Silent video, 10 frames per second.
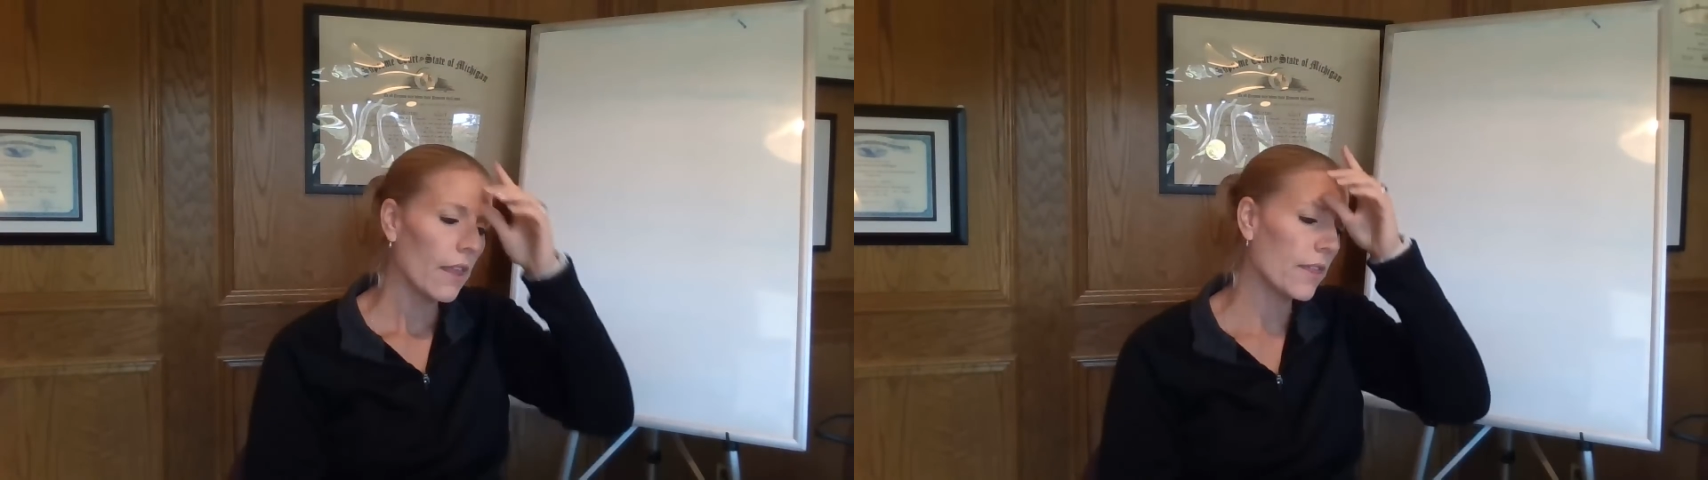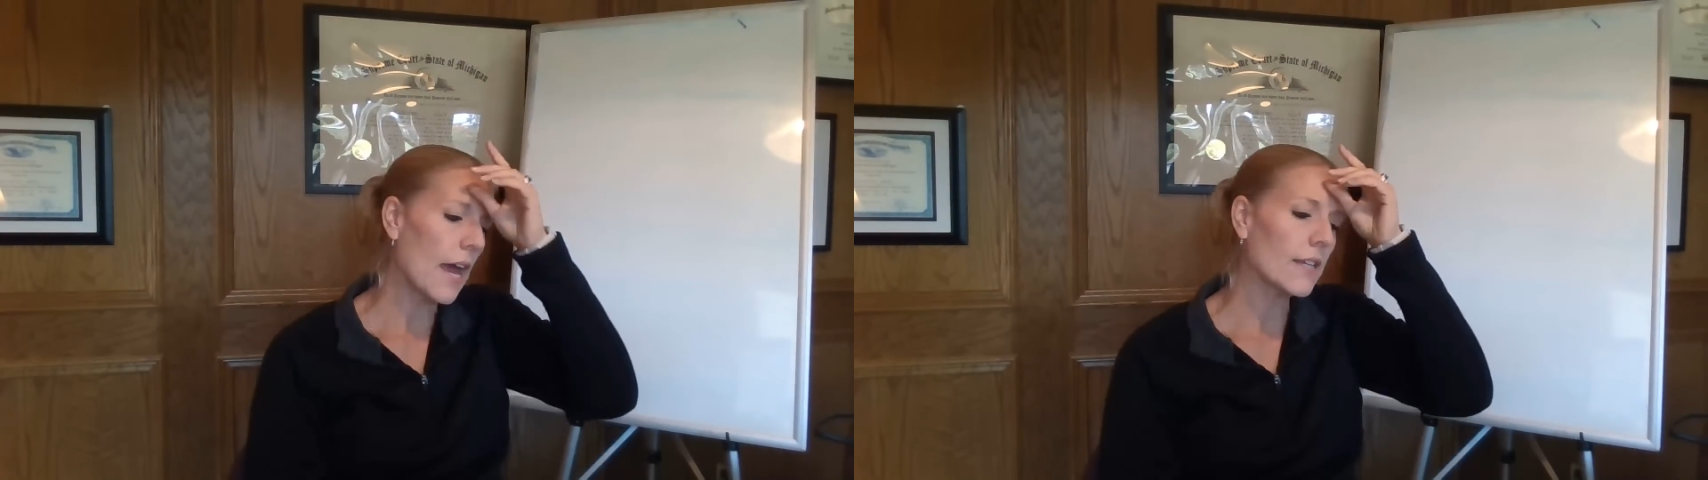
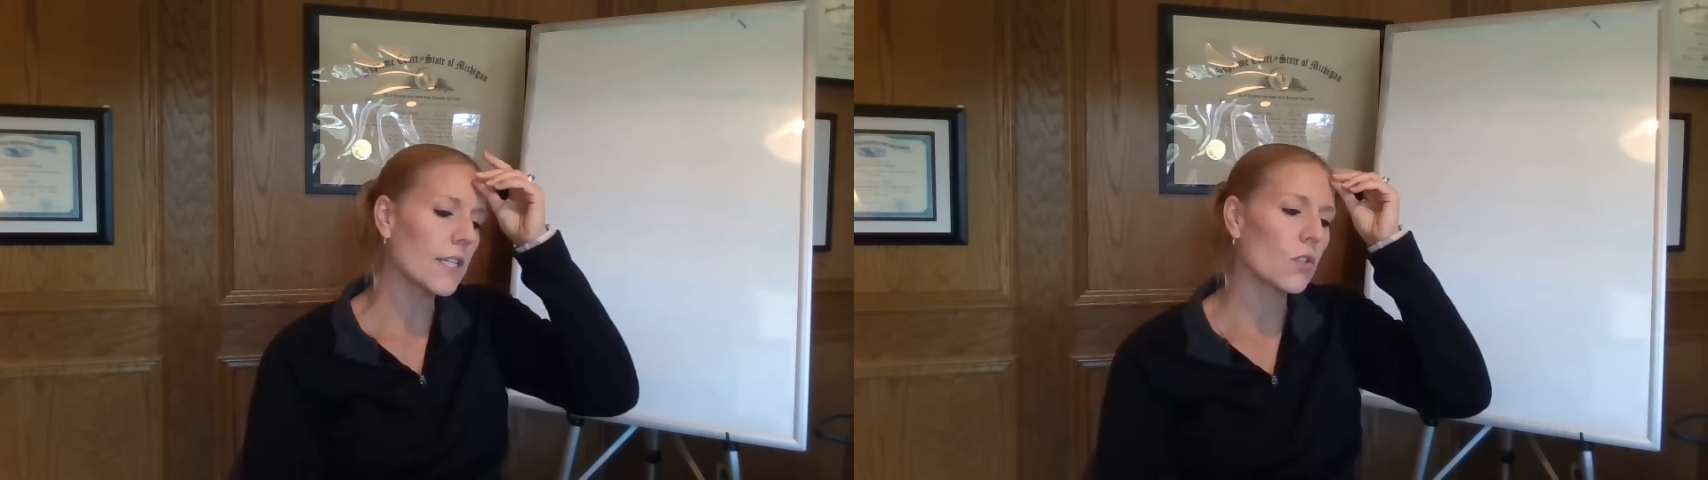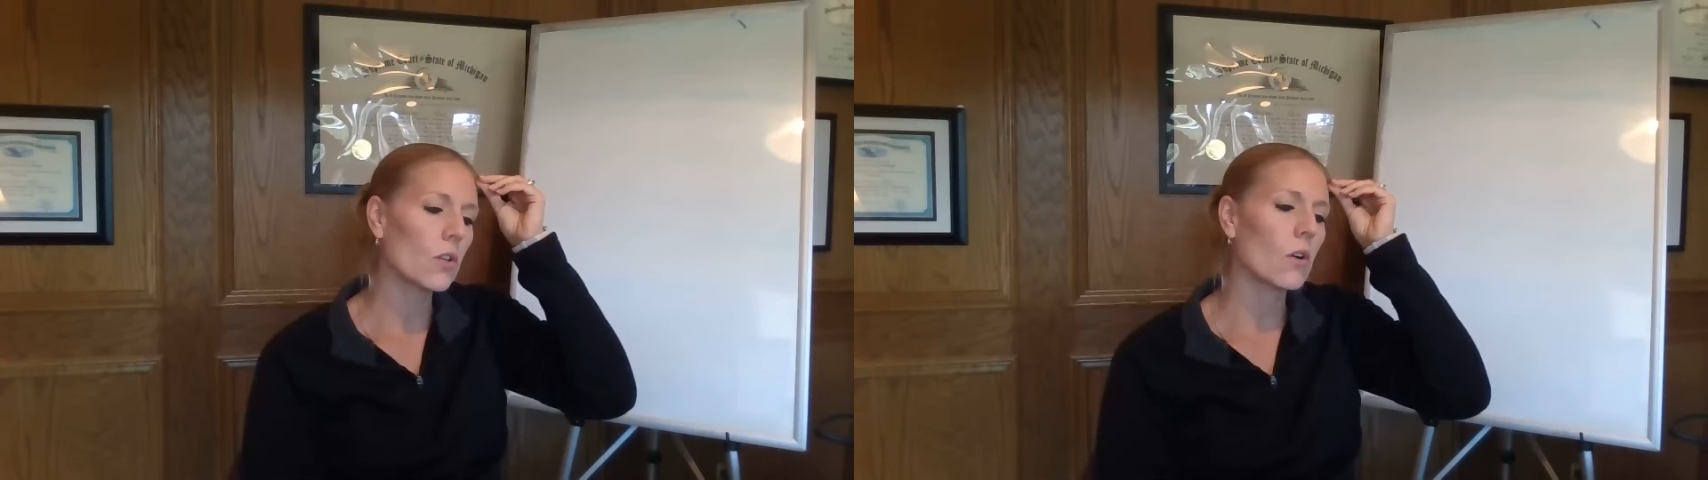That
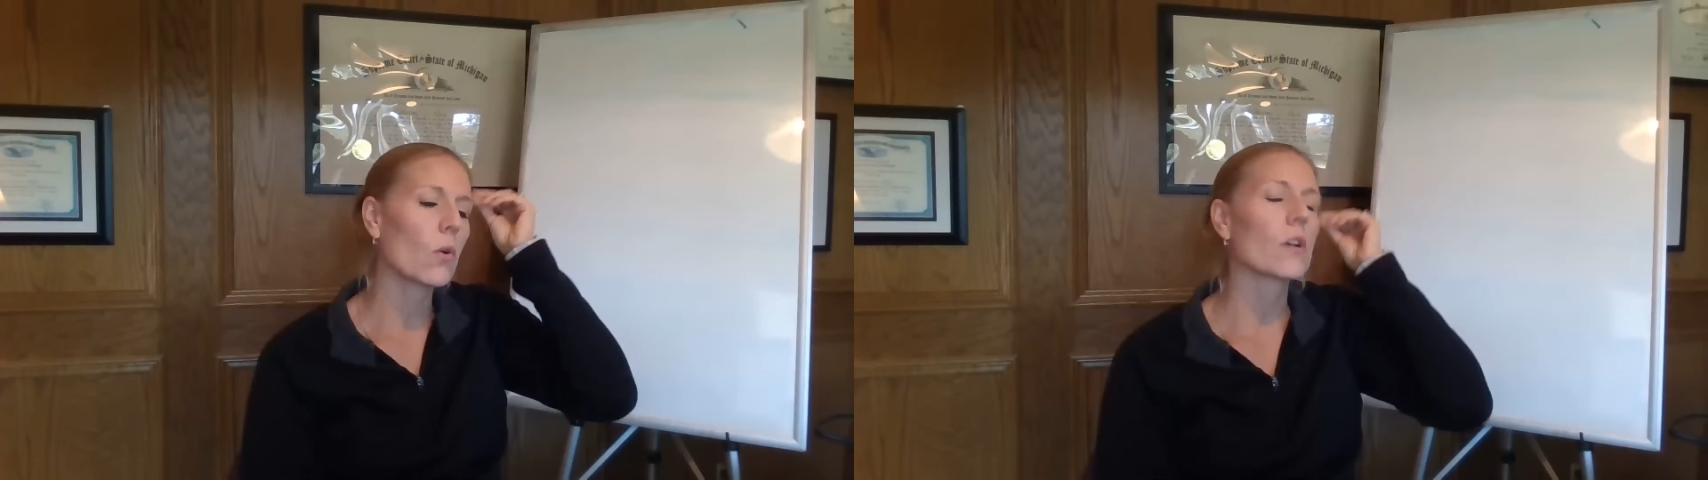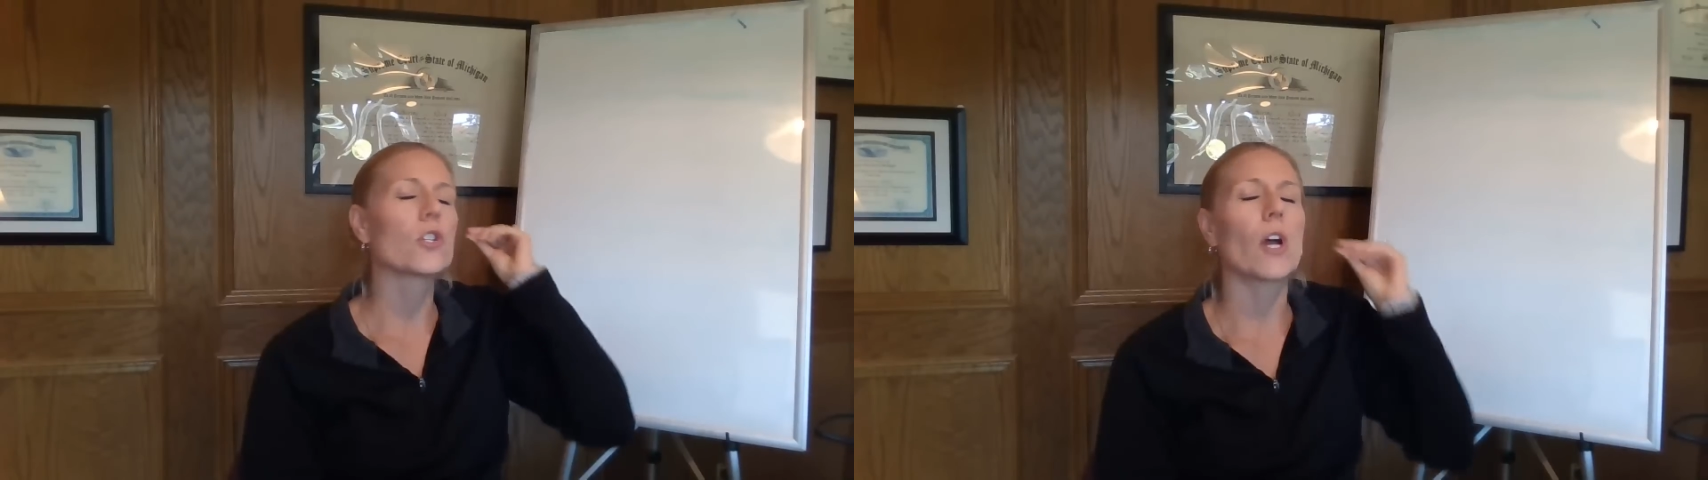district
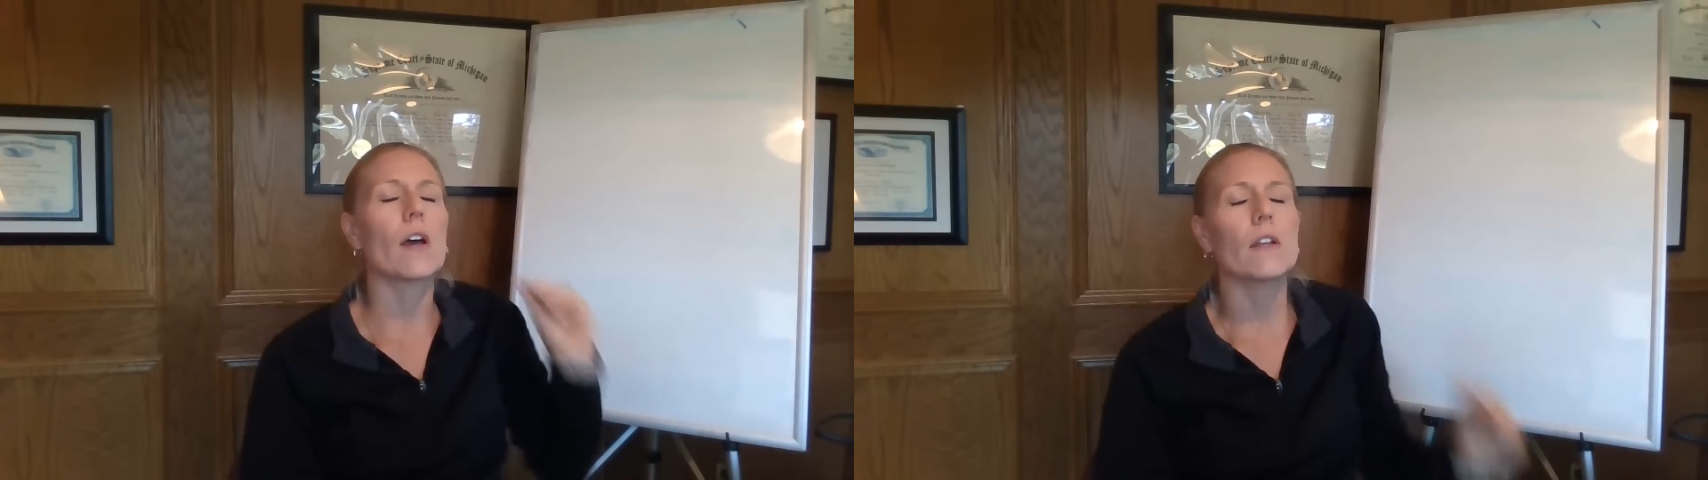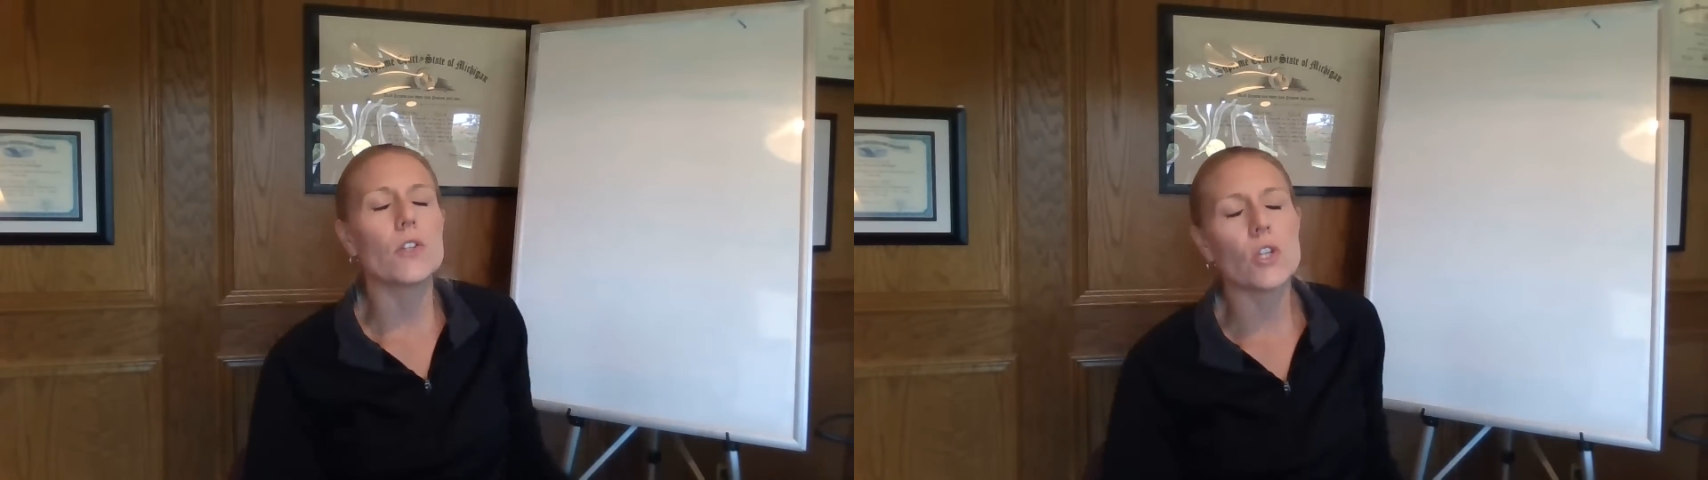court
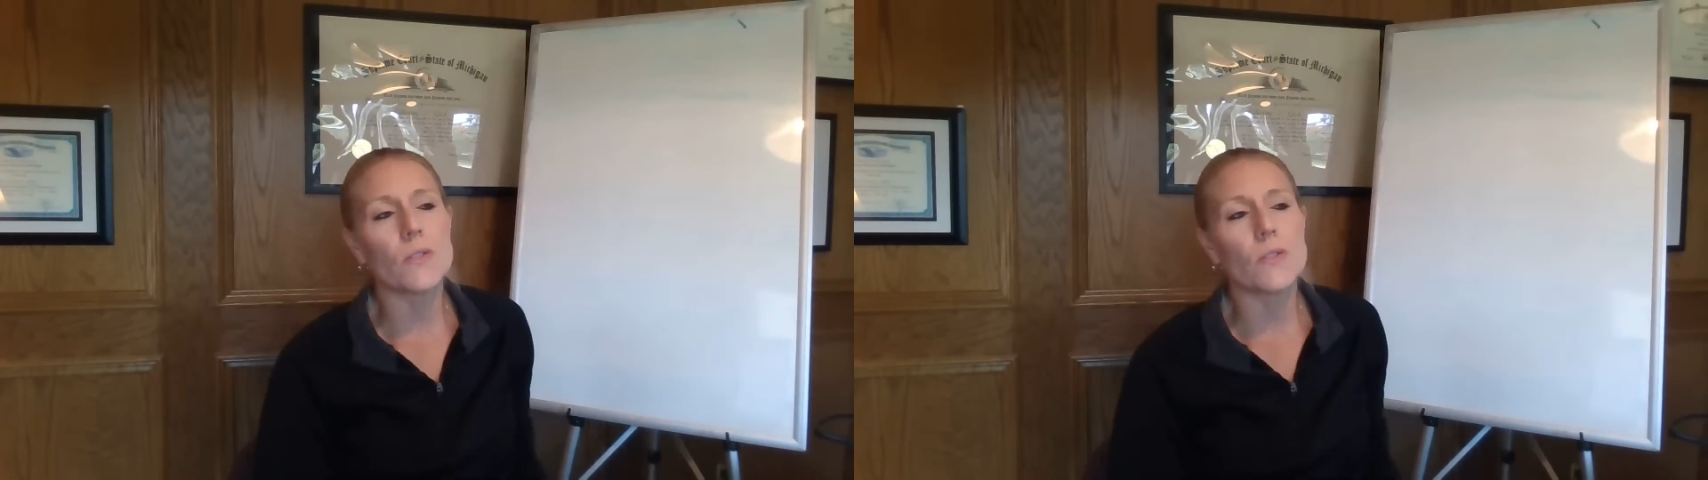judge